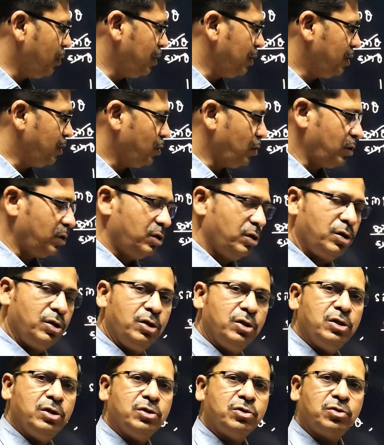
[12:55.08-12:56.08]
theta.
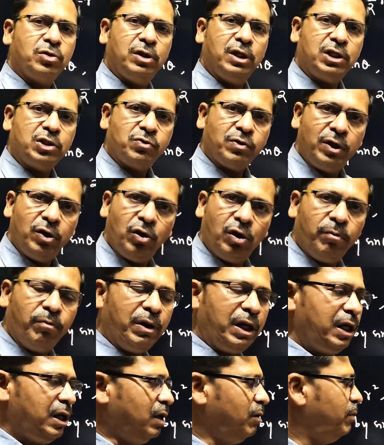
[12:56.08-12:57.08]
So that's why you
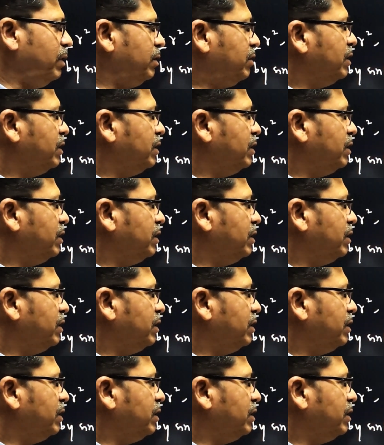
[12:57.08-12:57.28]
apply limit